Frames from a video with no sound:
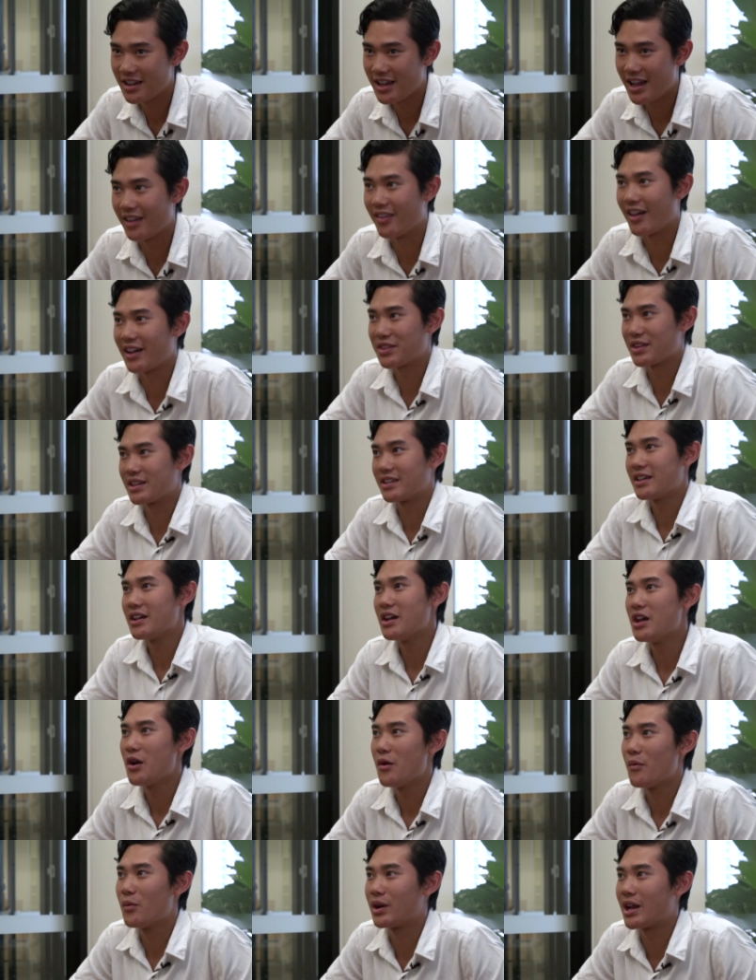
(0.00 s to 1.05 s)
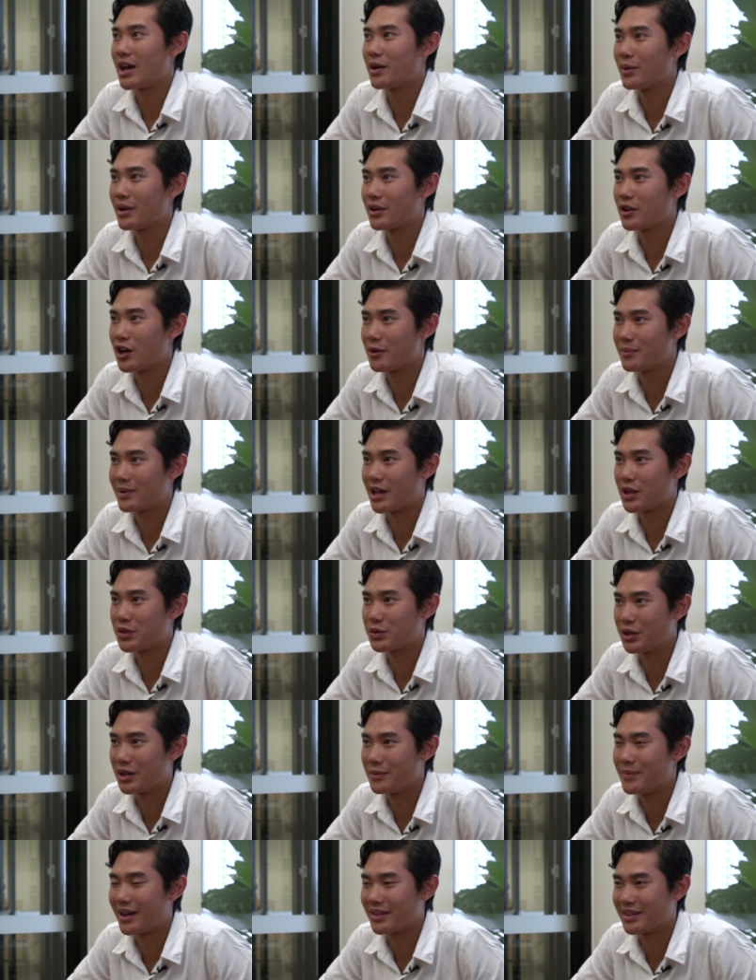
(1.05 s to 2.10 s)
And I think when I went home and I
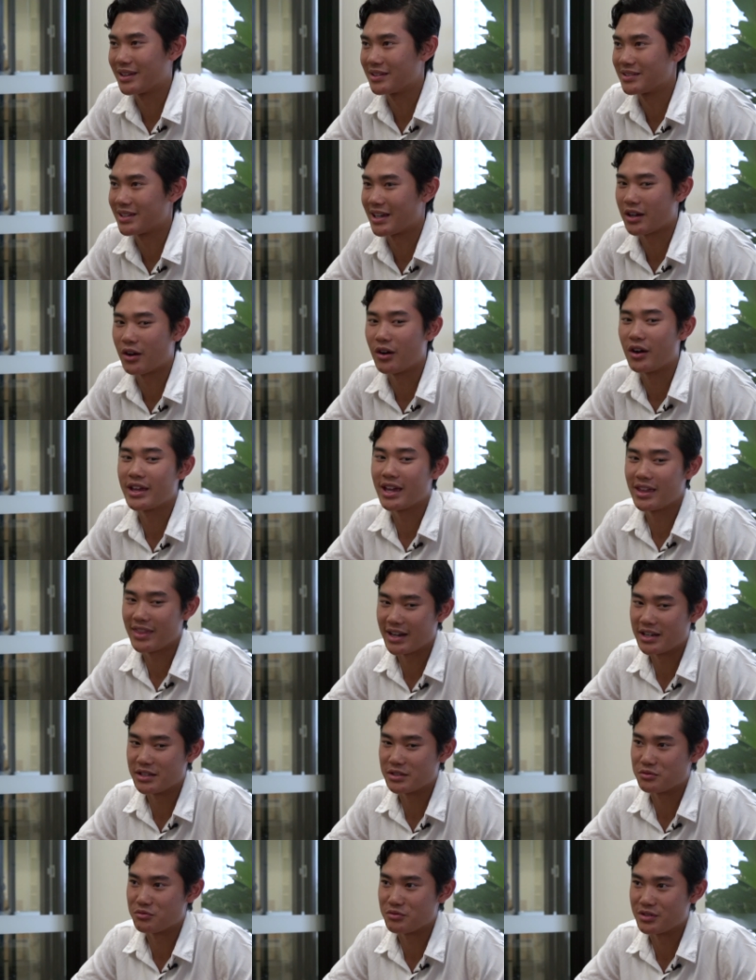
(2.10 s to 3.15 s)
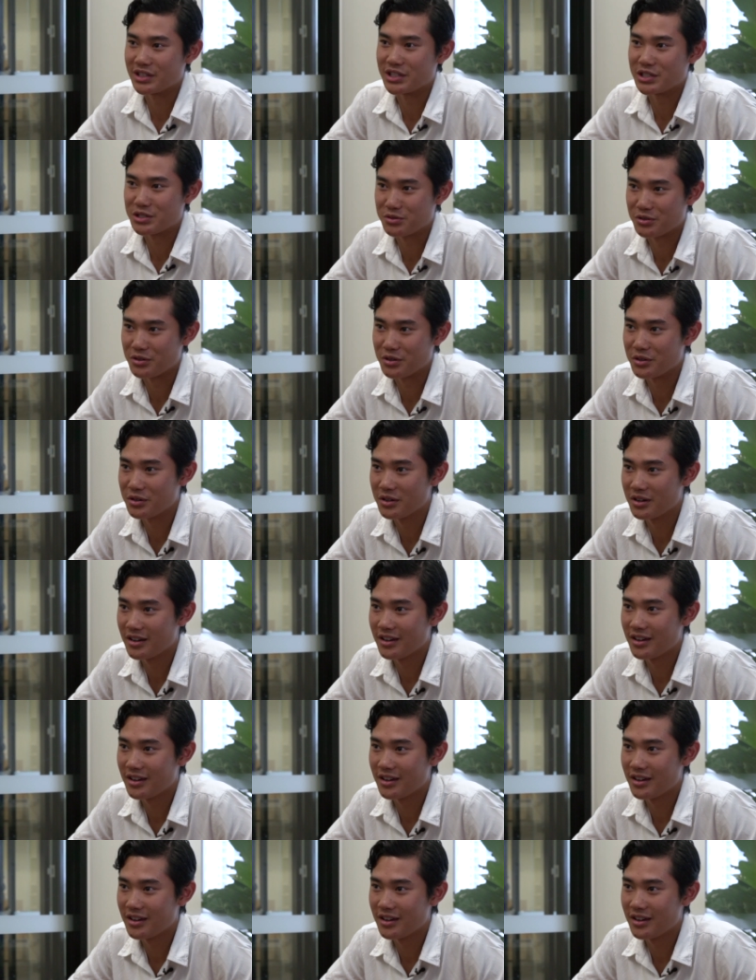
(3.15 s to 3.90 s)
thought about that, I was like, oh yeah, that is really true.